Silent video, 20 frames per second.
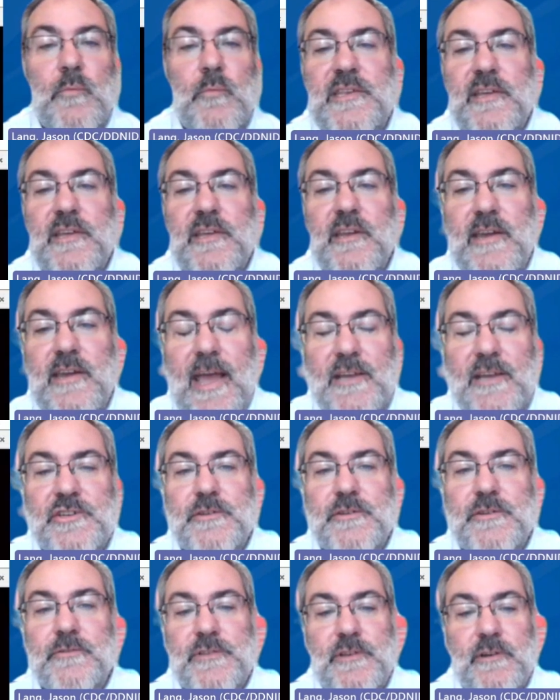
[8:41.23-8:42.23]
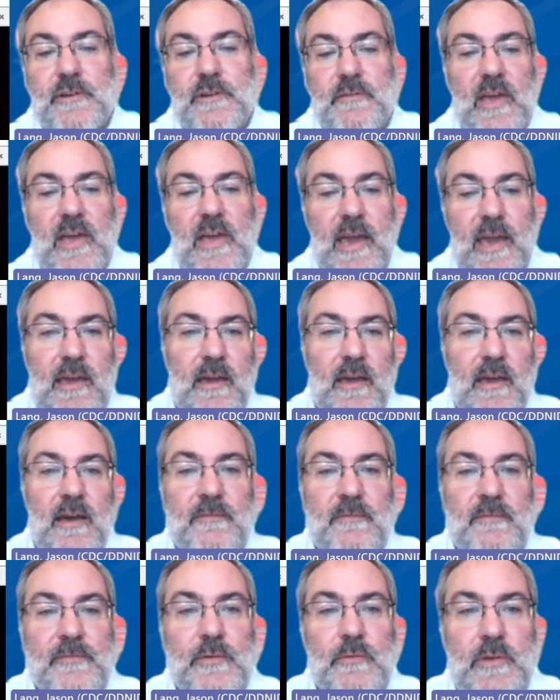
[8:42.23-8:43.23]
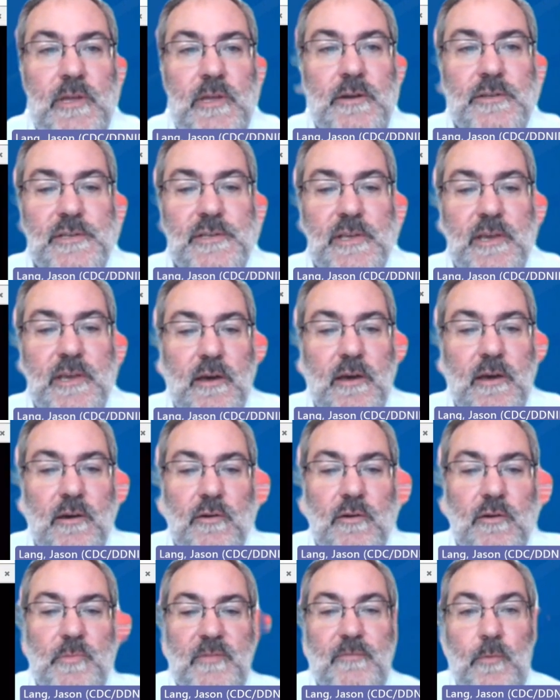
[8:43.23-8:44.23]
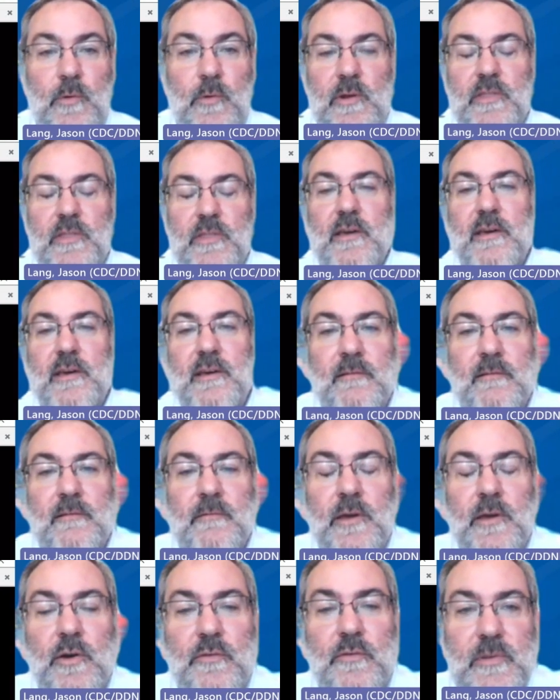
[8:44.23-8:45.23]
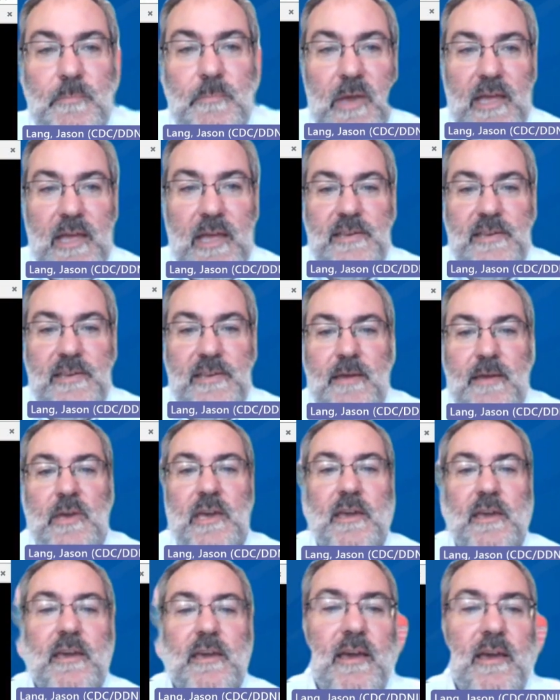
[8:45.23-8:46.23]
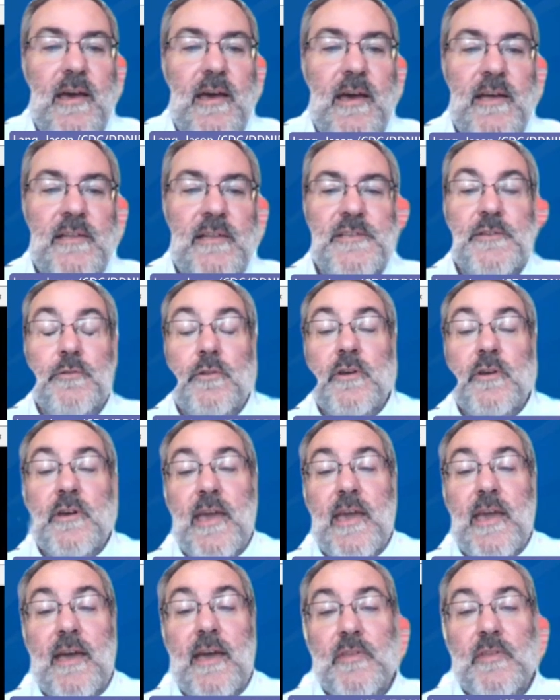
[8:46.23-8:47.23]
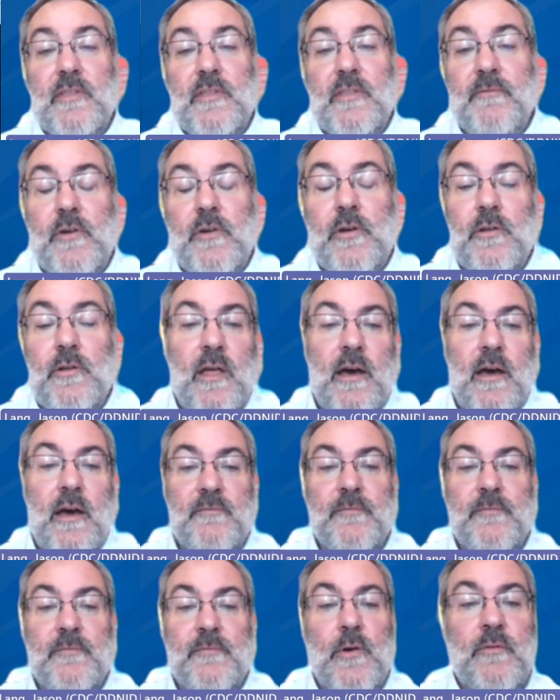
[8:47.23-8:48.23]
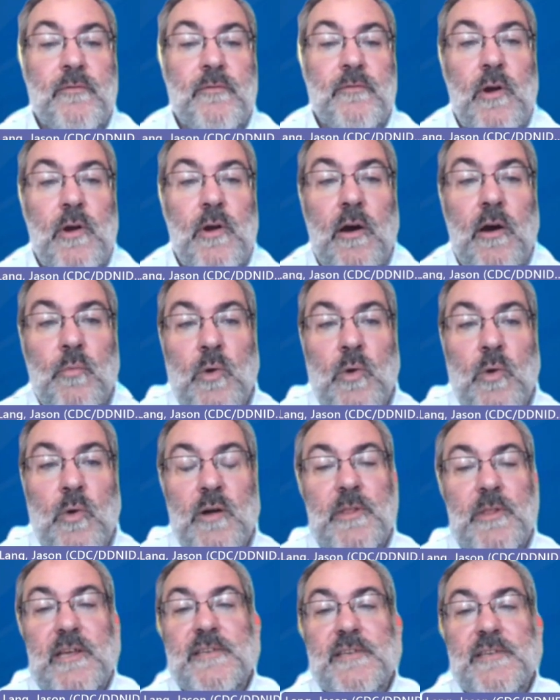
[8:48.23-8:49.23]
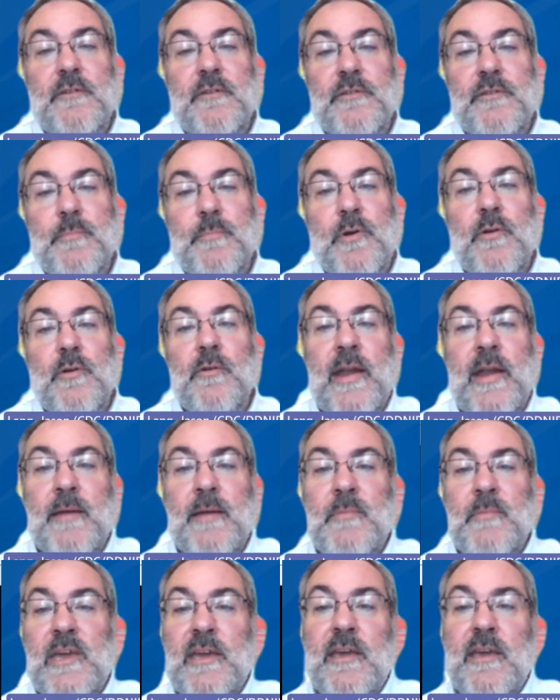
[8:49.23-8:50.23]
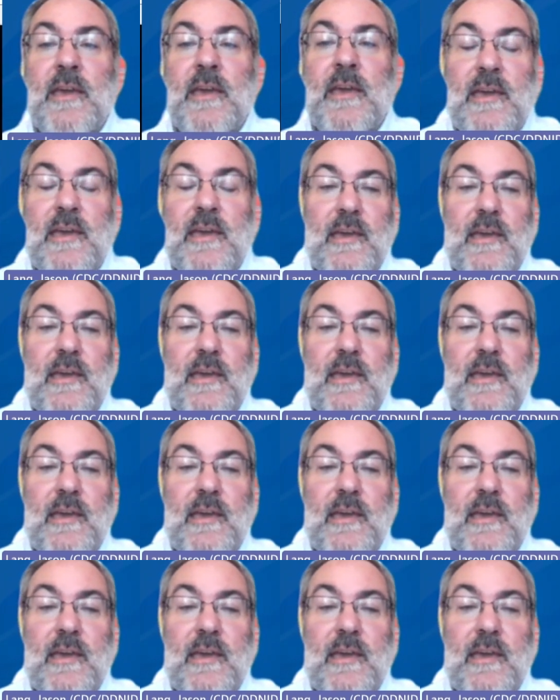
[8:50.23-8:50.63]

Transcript: We did a national survey a few years ago before the COVID pandemic to look at the level of overall workplace health programming